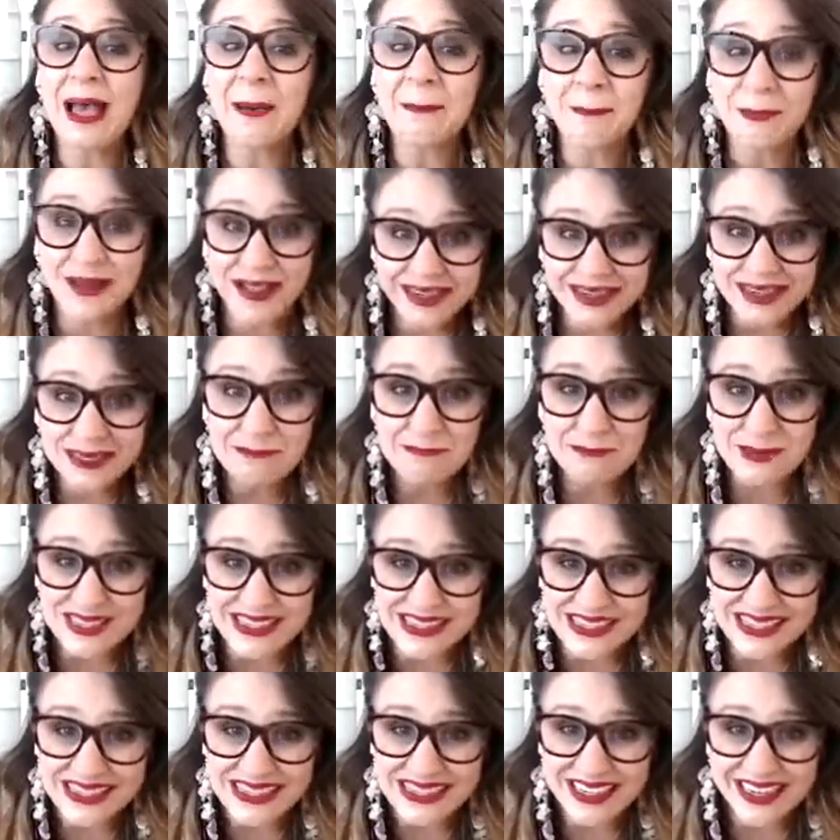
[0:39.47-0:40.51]
a budding
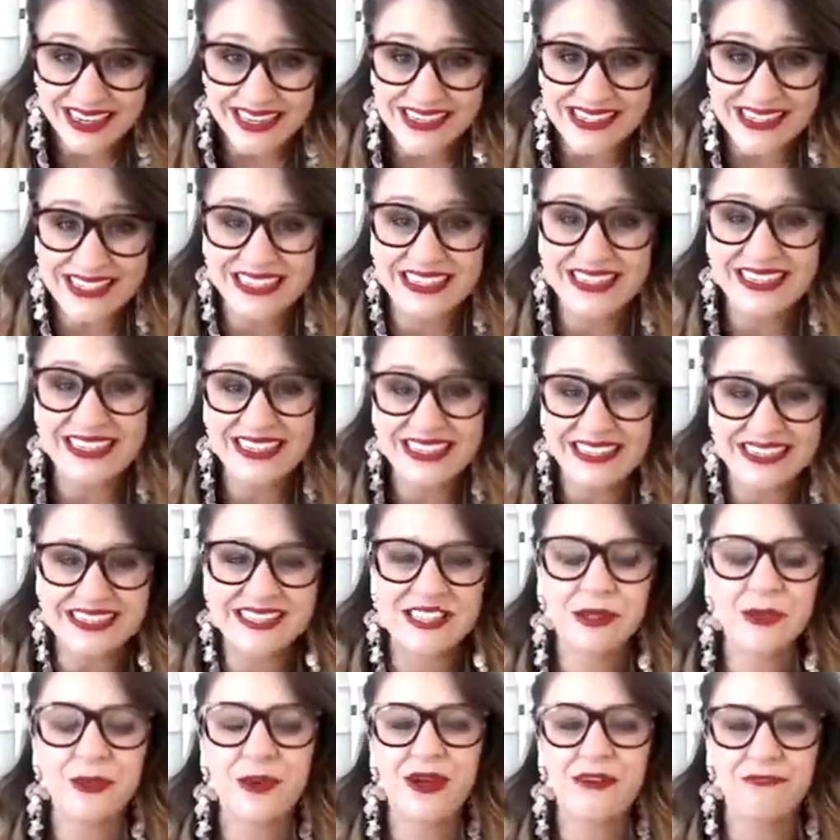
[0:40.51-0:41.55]
business idea
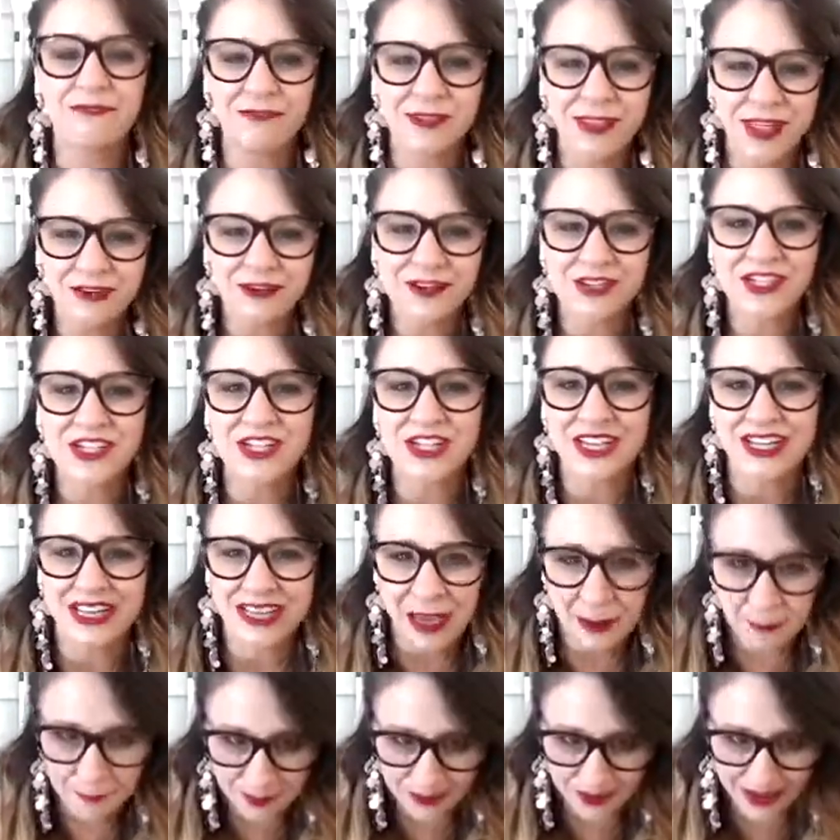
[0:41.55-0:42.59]
into a flourishing
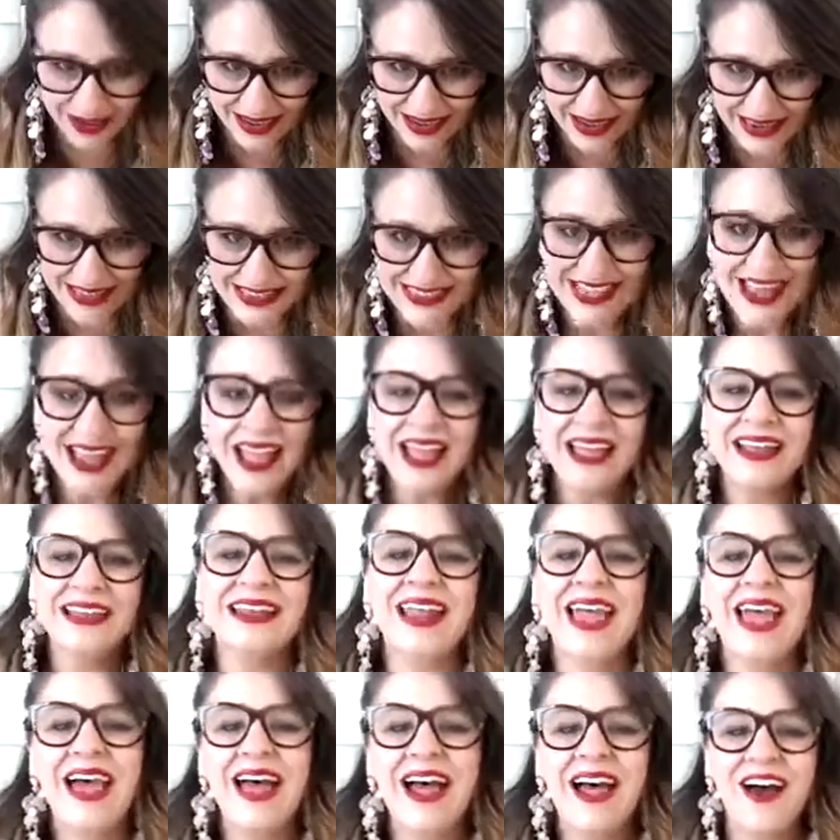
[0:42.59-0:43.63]
brand.
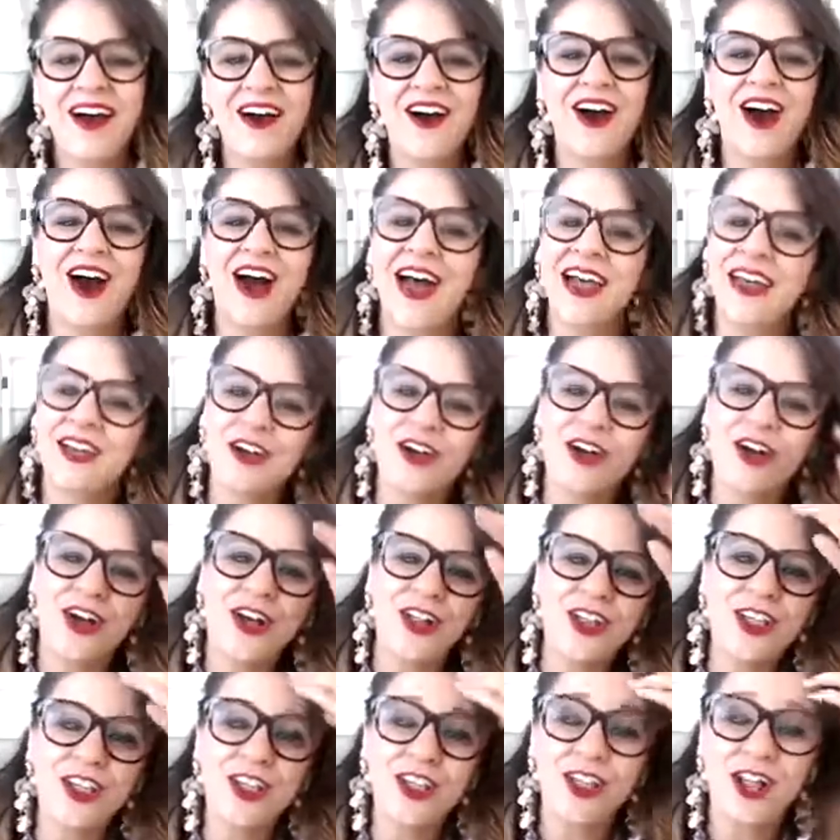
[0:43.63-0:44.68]
Now, I got
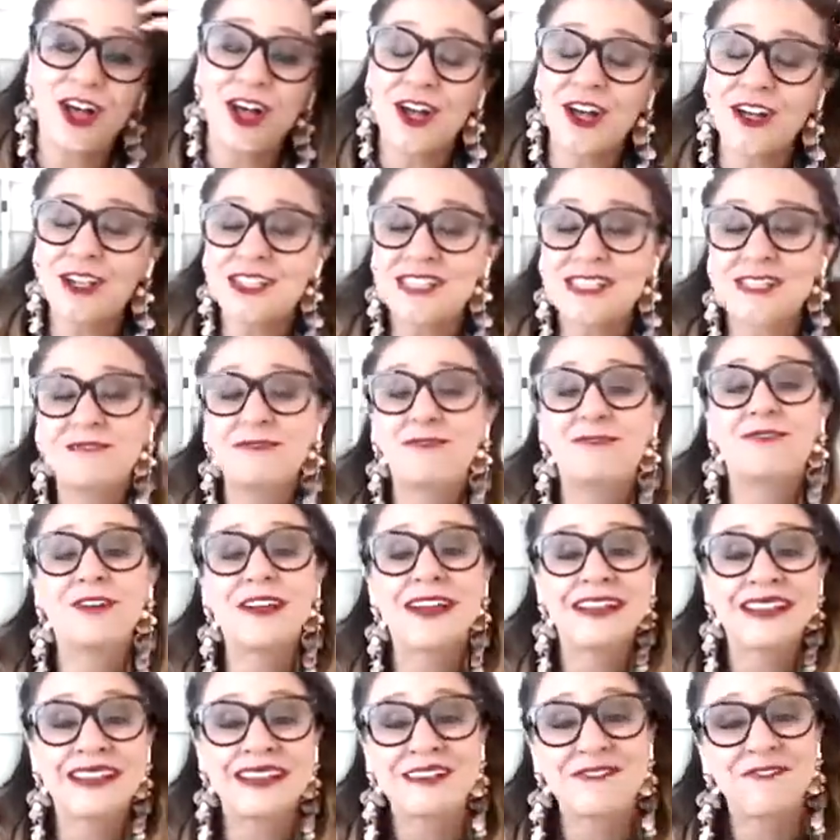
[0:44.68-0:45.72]
lots of
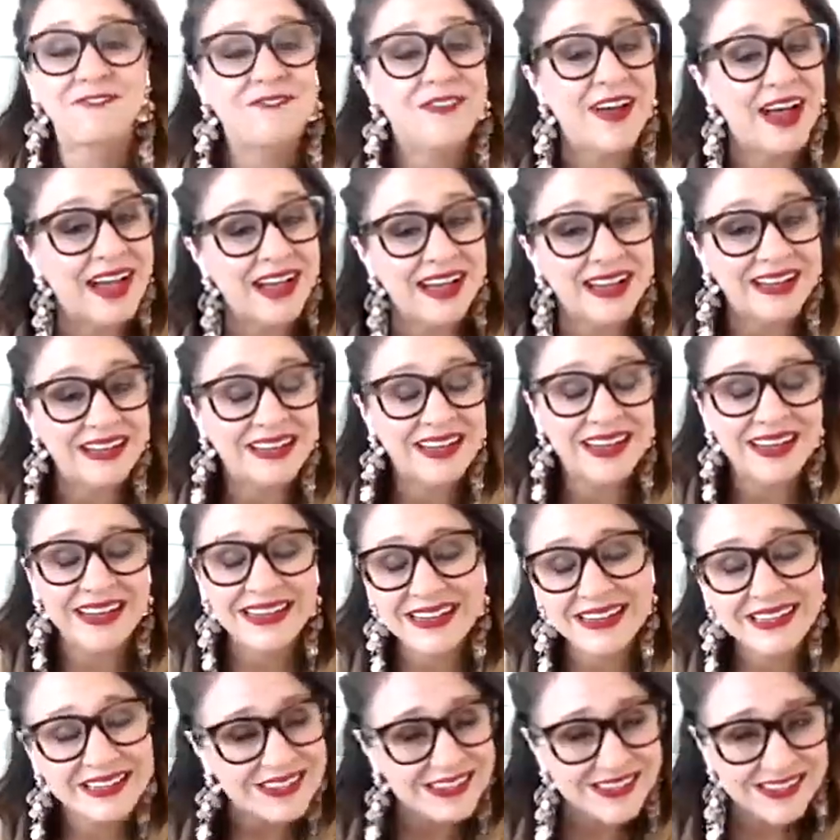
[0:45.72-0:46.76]
really fun and
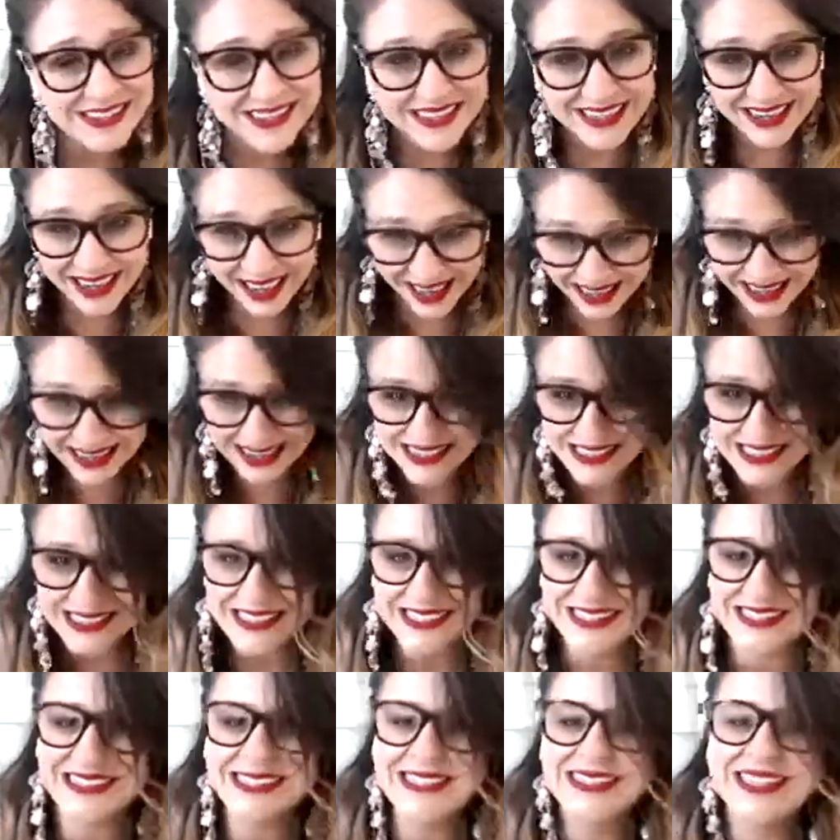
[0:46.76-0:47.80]
interesting
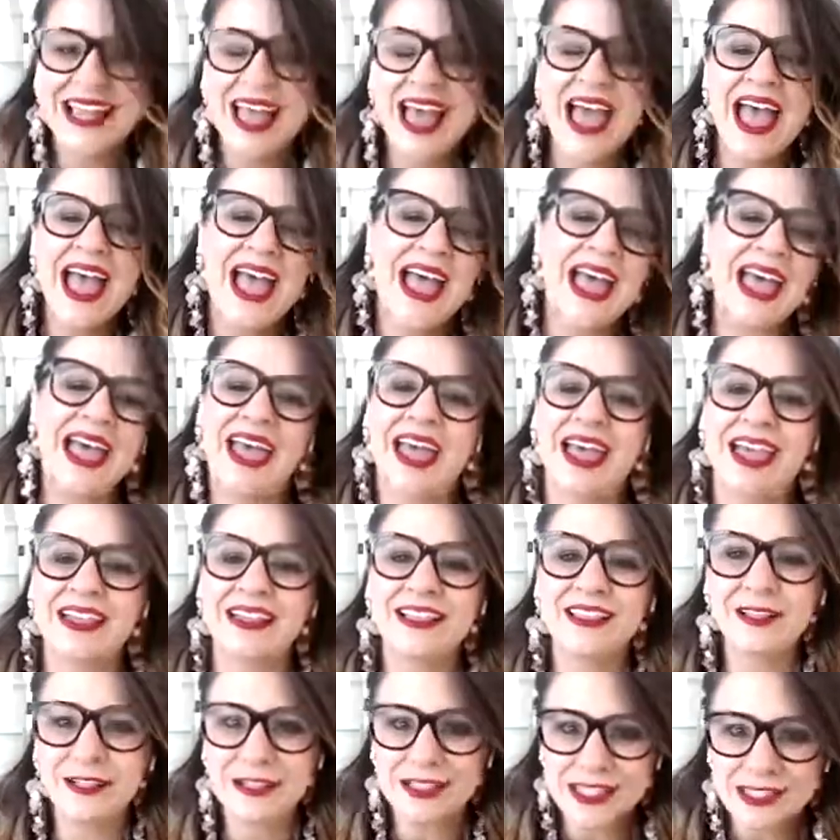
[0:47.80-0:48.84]
answers and
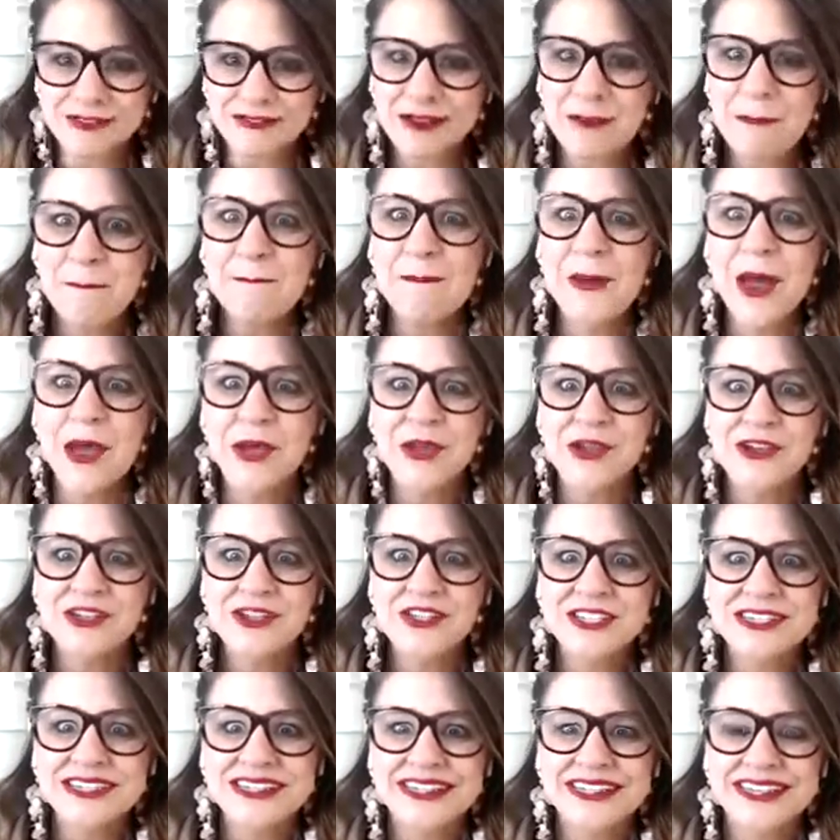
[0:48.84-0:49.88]
lots of
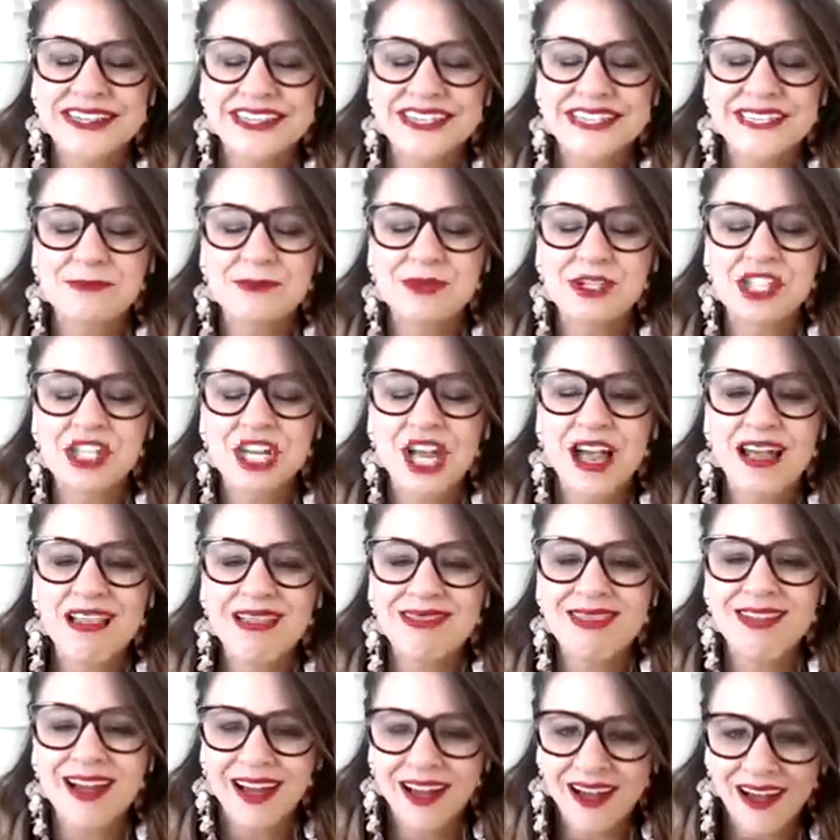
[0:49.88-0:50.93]
emojis, which I
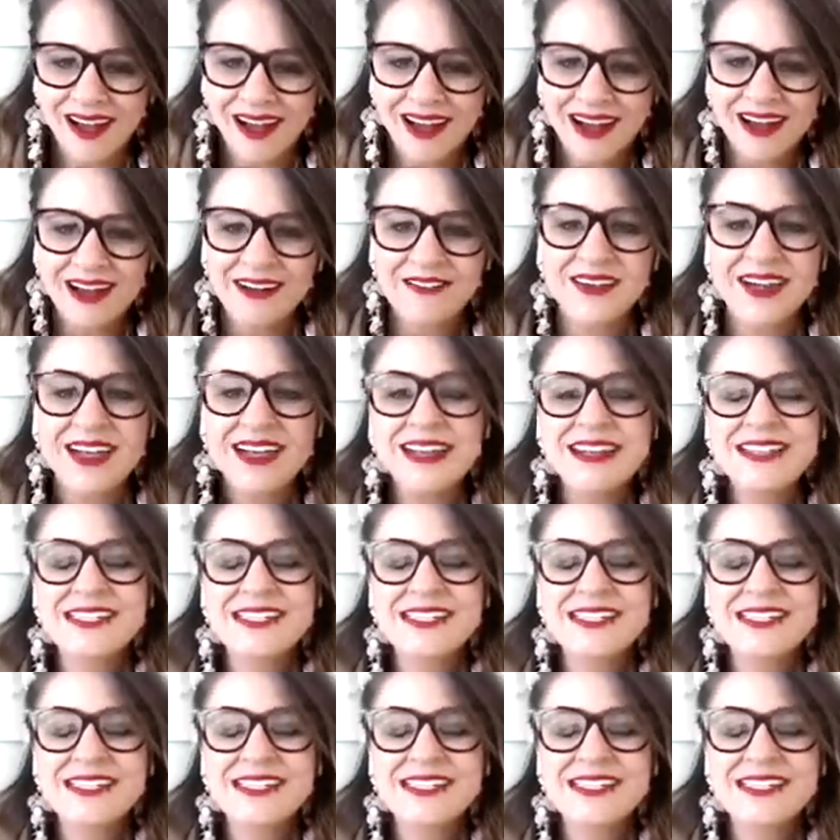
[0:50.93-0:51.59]
love.